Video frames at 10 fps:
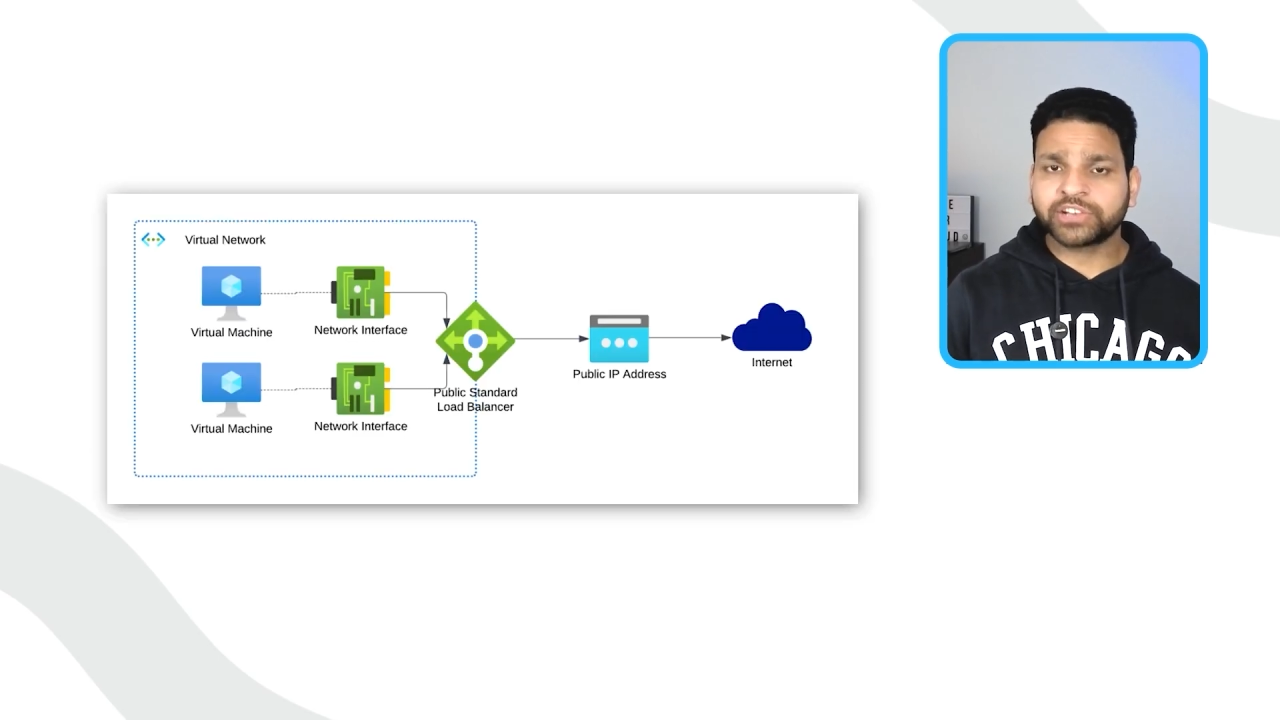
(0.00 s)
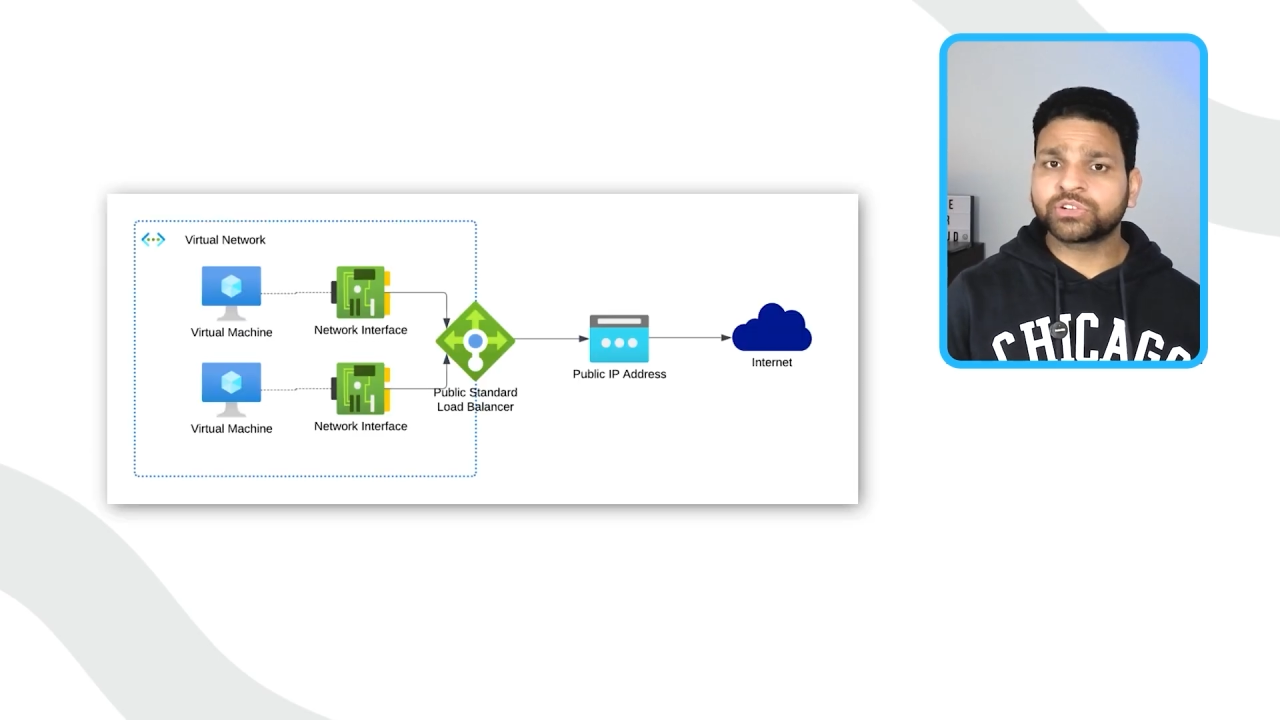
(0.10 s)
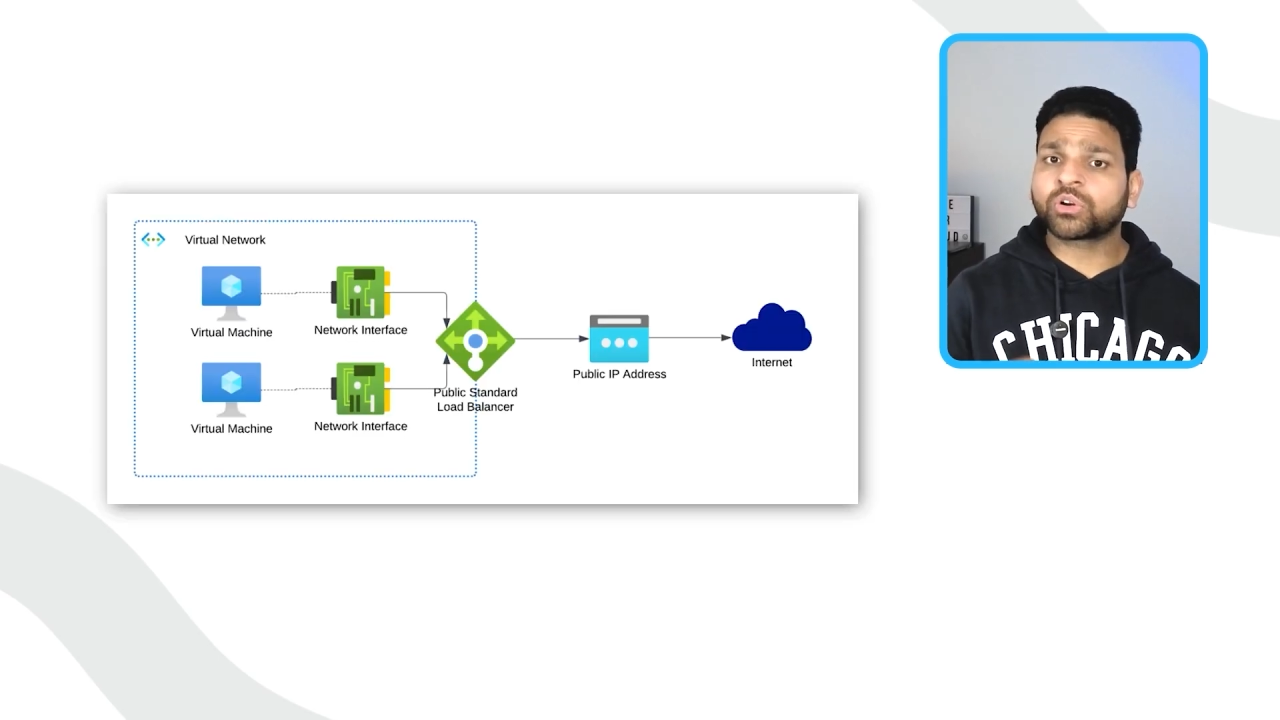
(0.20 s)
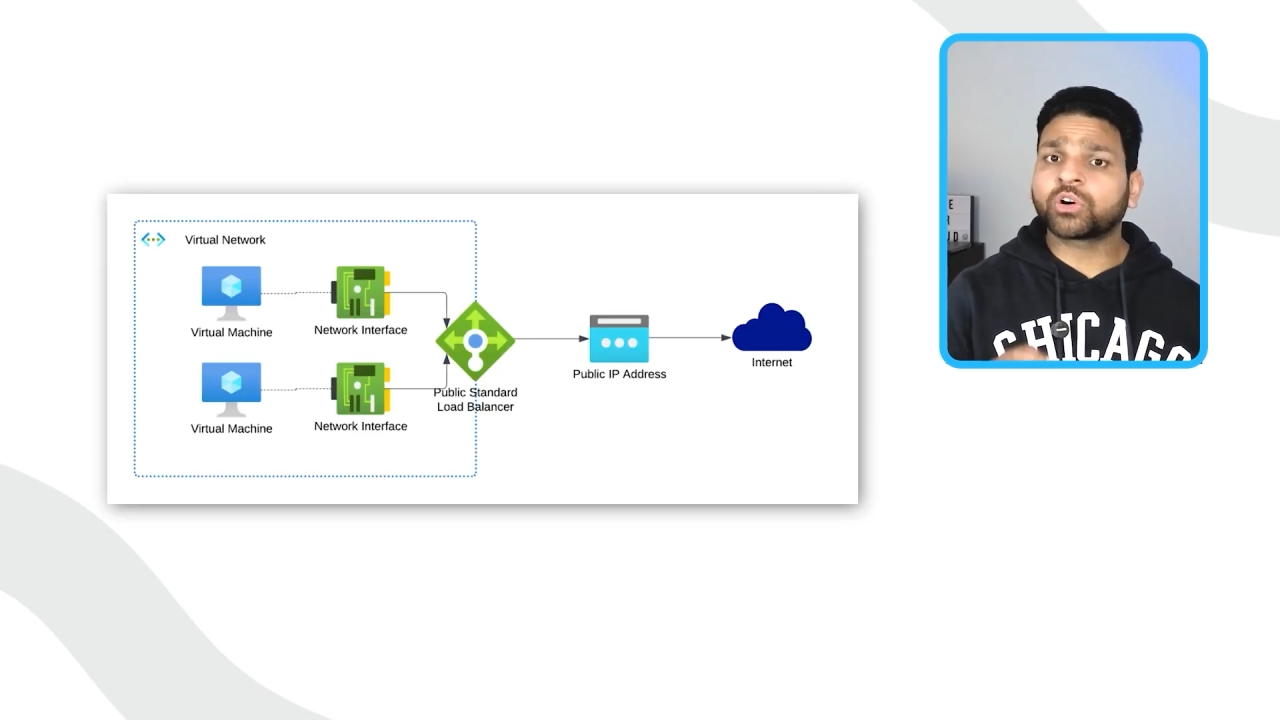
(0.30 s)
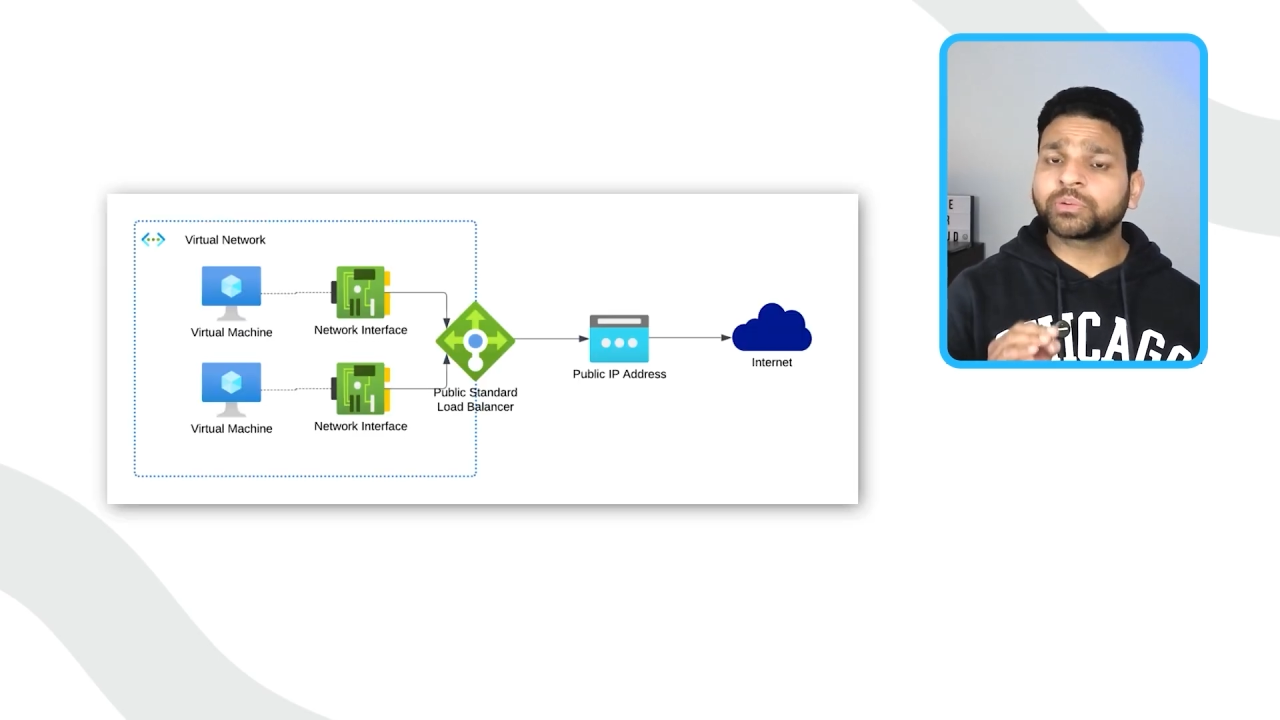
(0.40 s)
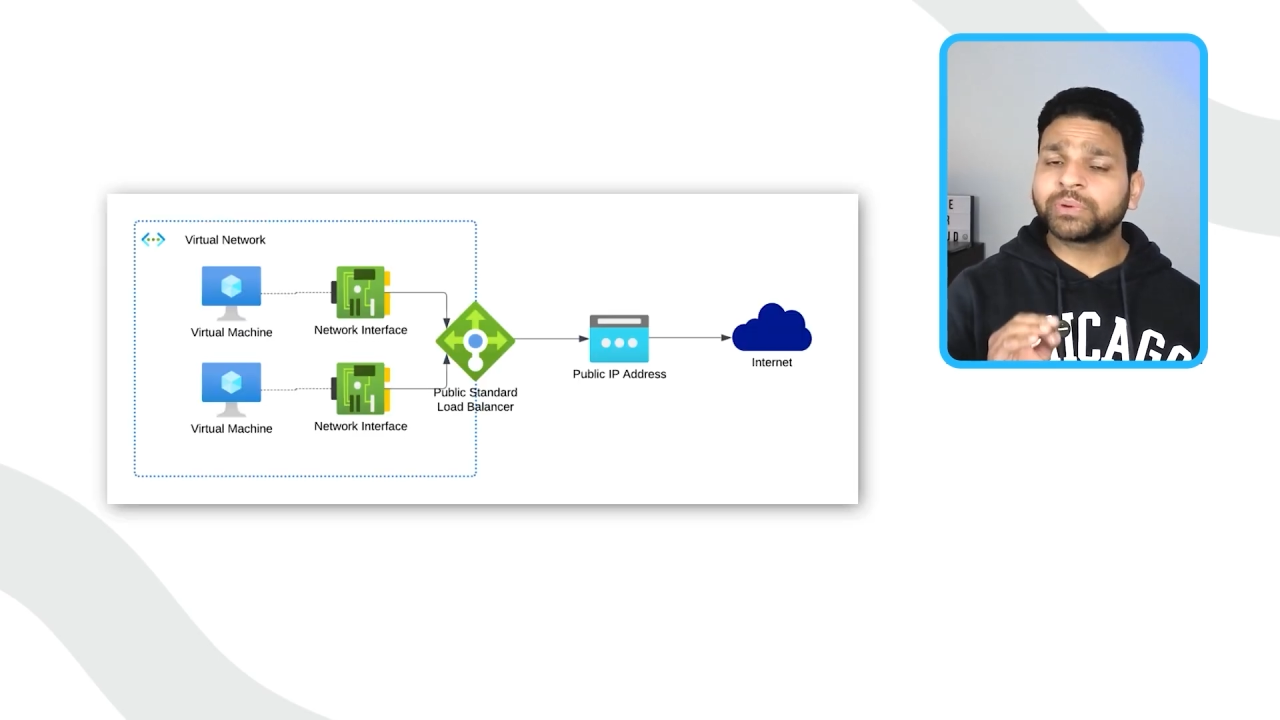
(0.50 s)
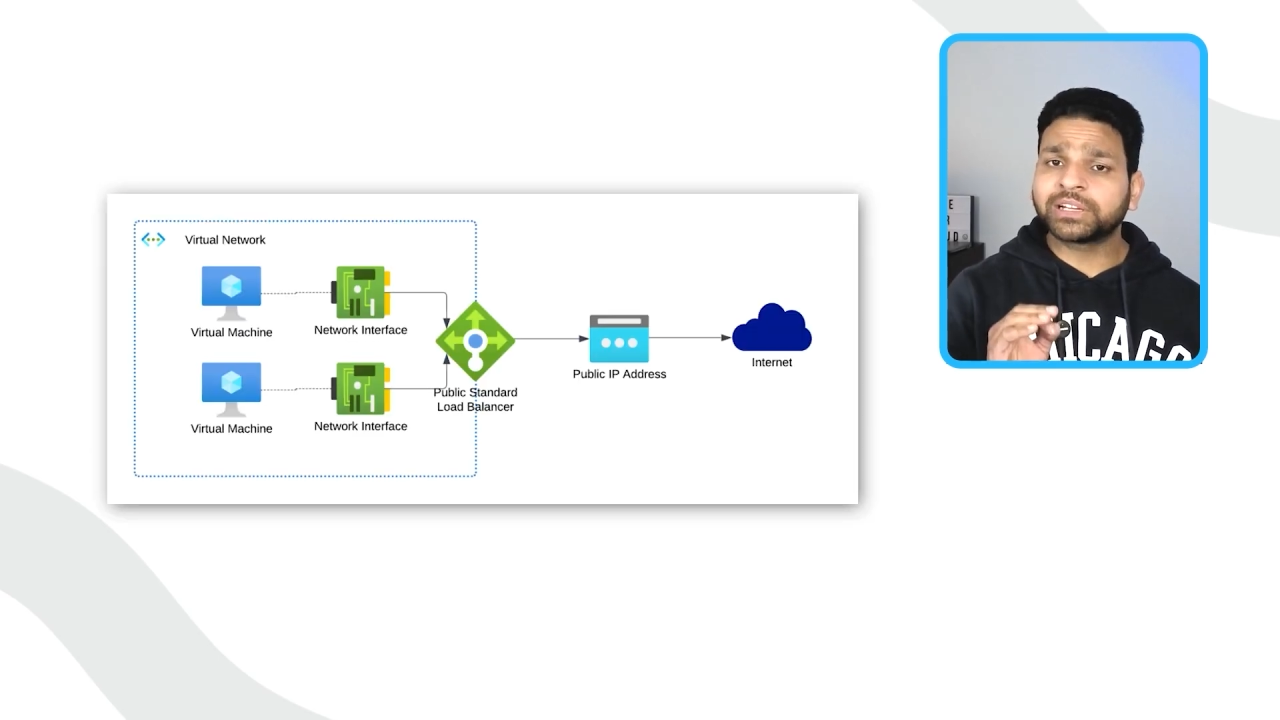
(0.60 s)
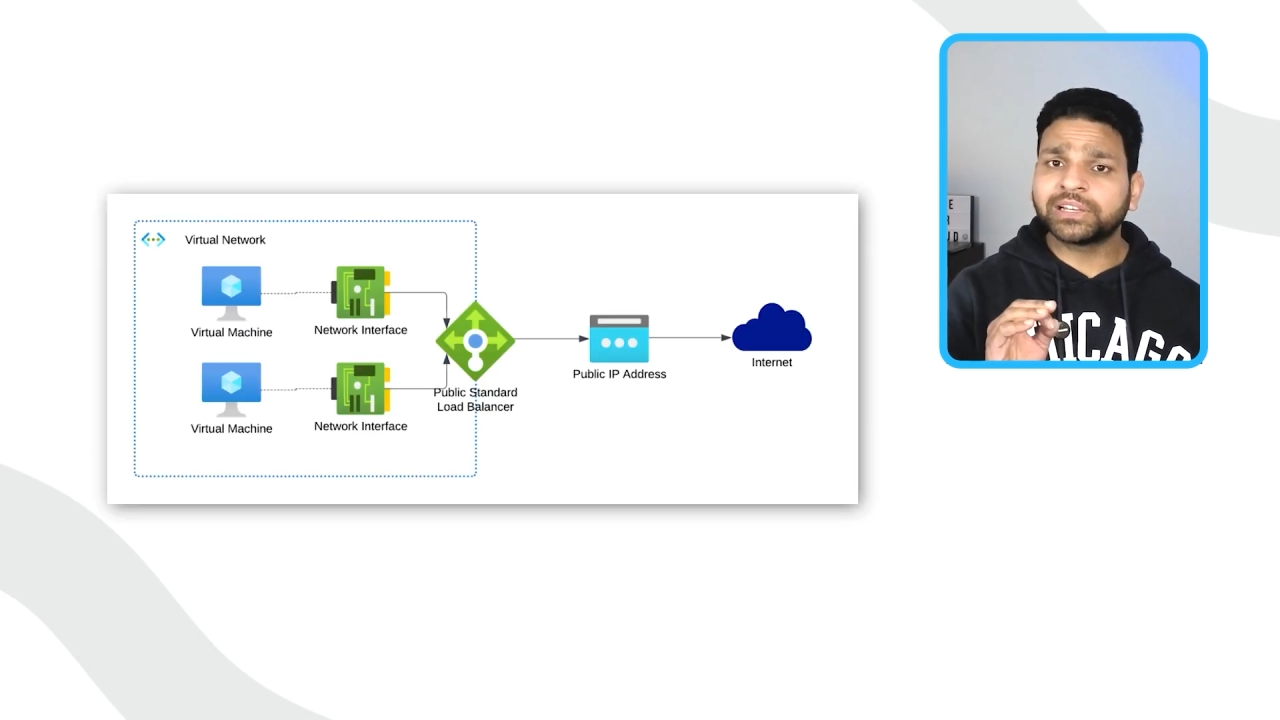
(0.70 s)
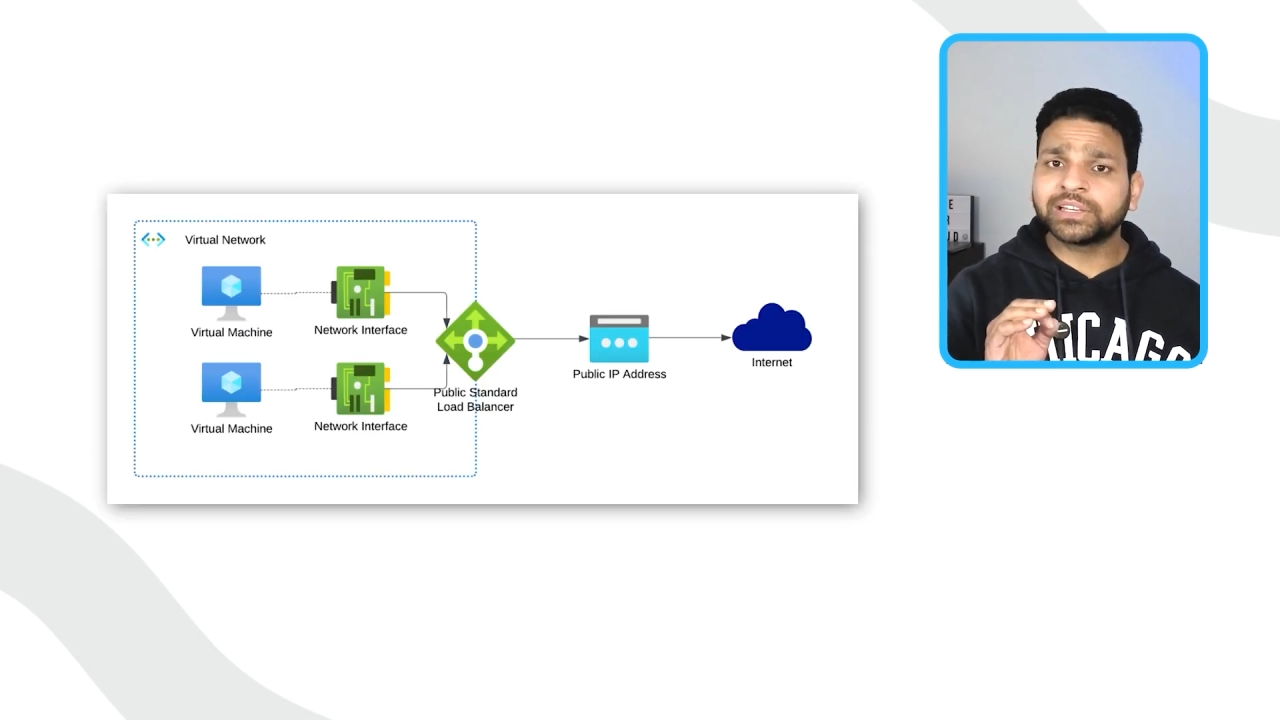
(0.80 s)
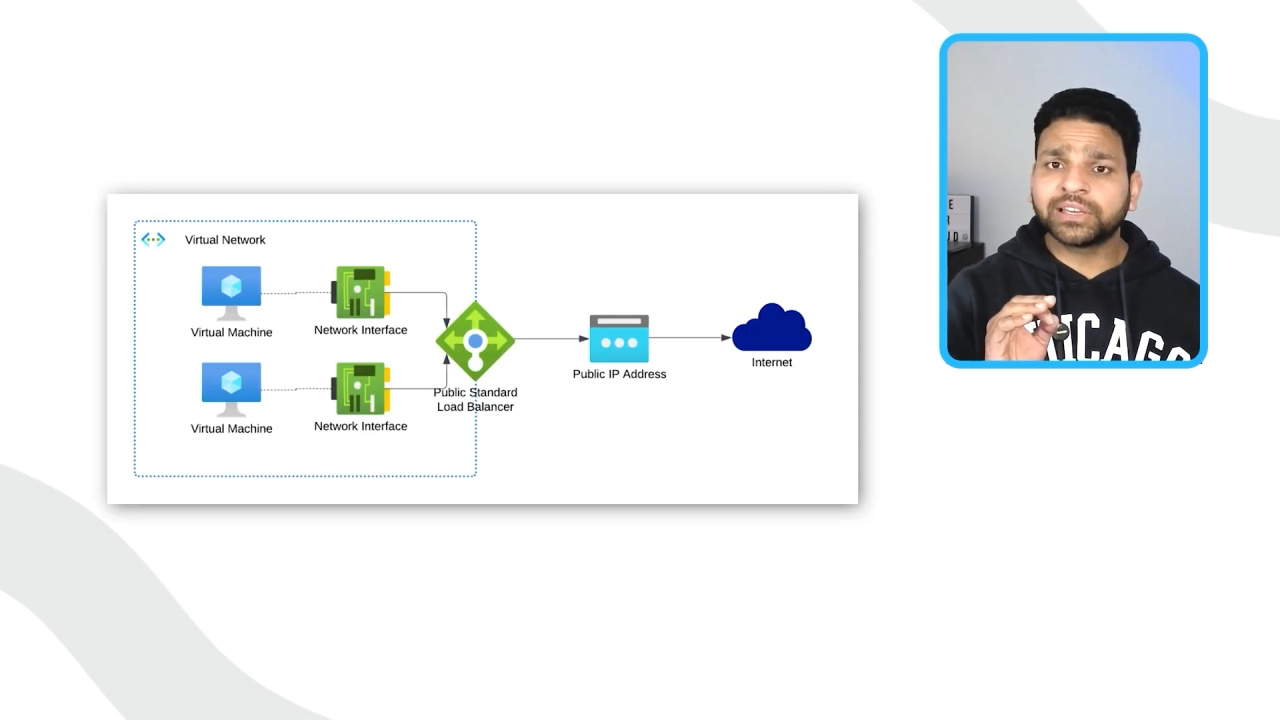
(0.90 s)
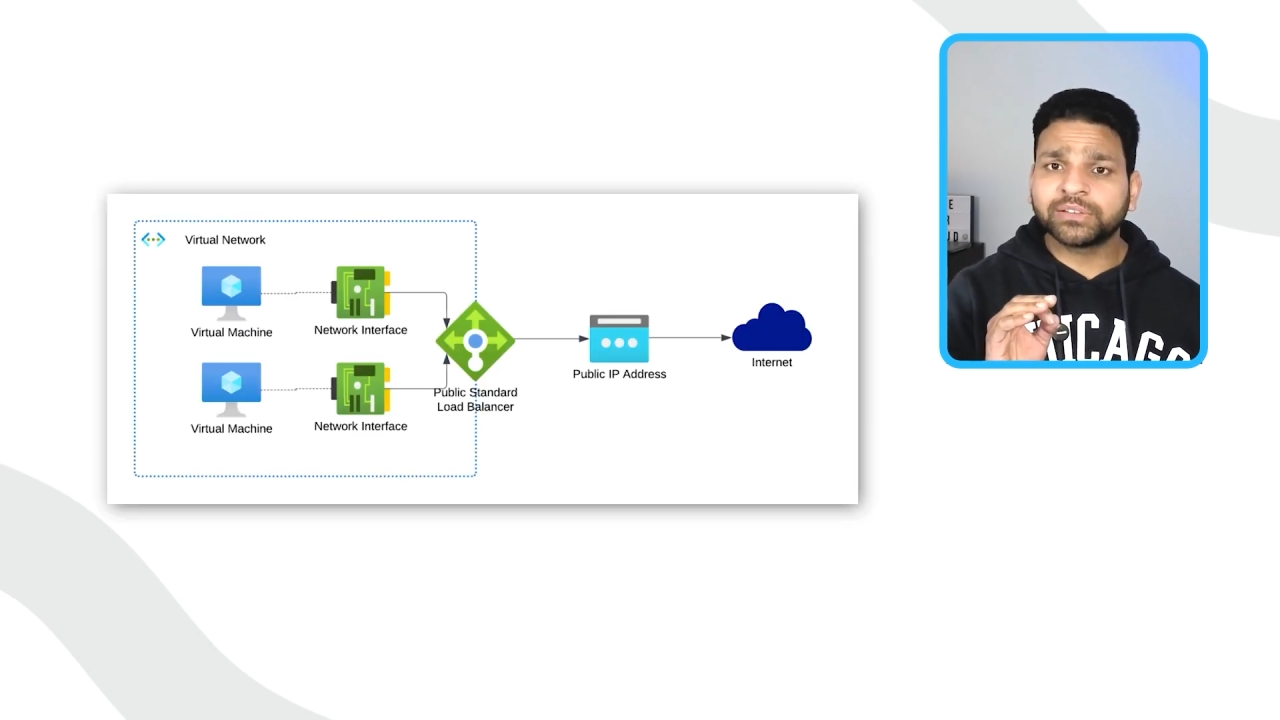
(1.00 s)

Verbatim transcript: Azure automatically